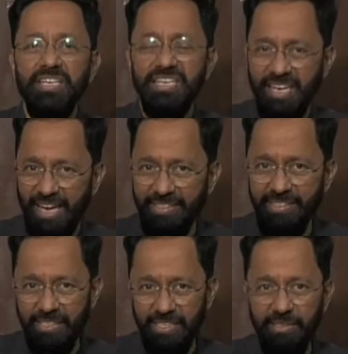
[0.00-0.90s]
He
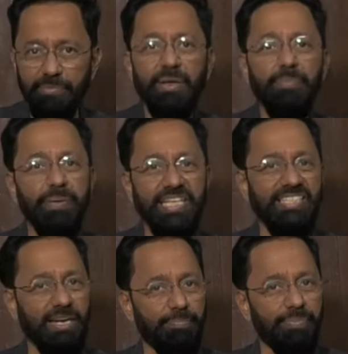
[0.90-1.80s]
has picked
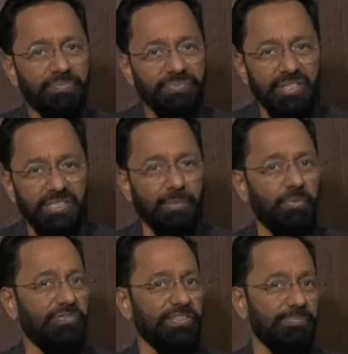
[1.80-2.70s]
up some
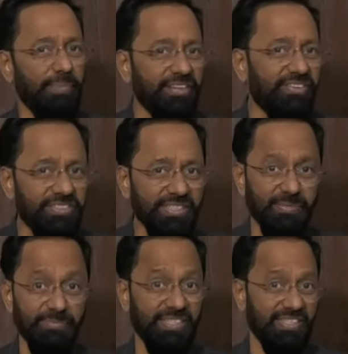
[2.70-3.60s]
of his
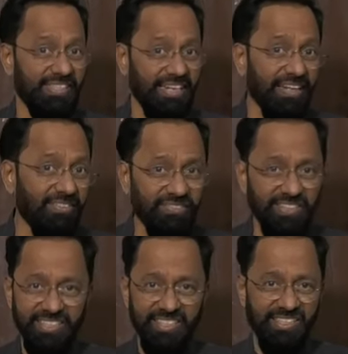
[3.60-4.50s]
mannerisms, his
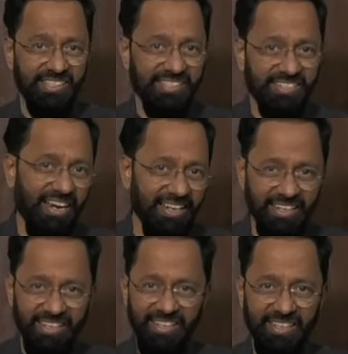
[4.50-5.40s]
language, his
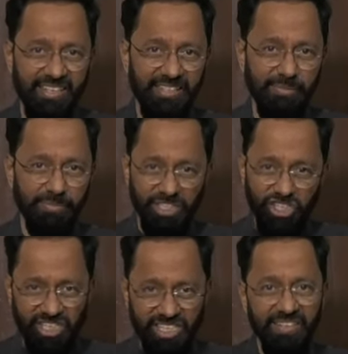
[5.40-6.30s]
style, his
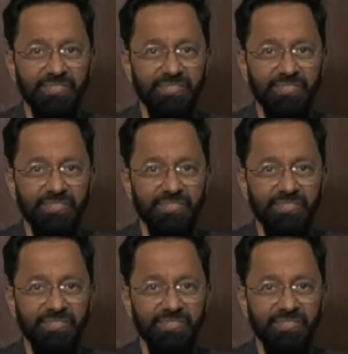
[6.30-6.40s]
machi,